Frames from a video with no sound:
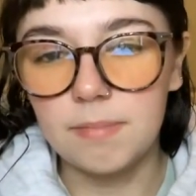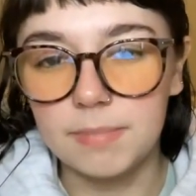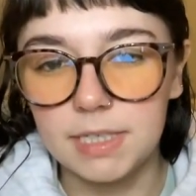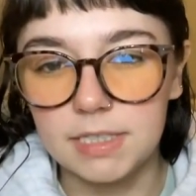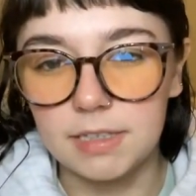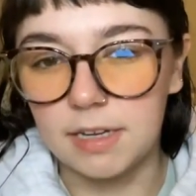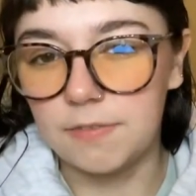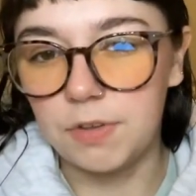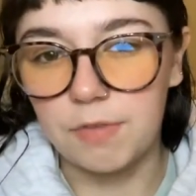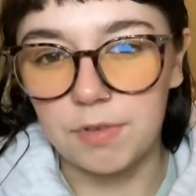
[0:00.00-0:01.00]
Because
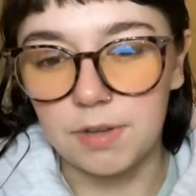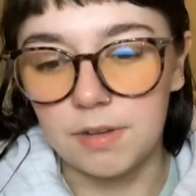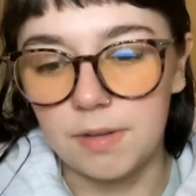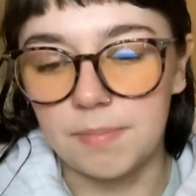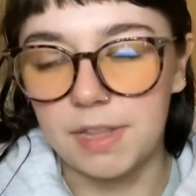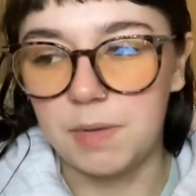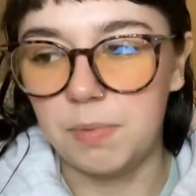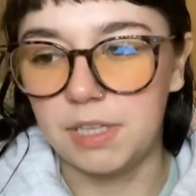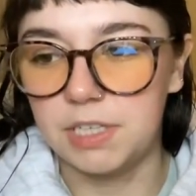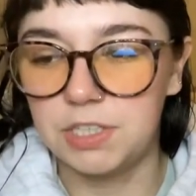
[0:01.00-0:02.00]
if you have a method
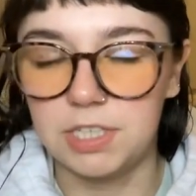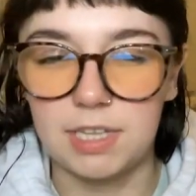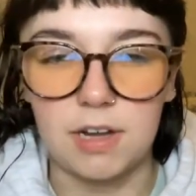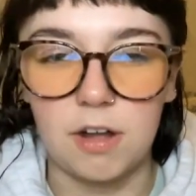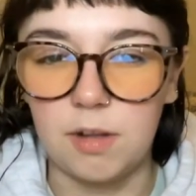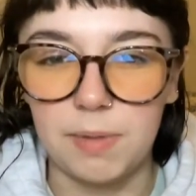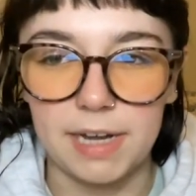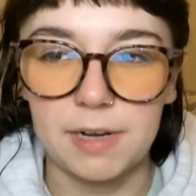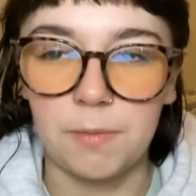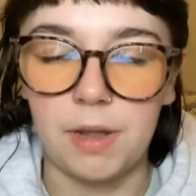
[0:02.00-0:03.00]
book that's just all
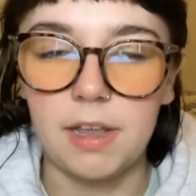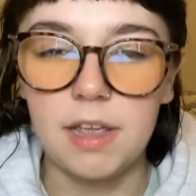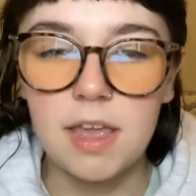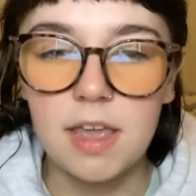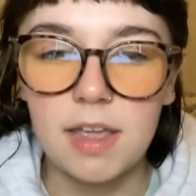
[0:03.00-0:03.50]
black and white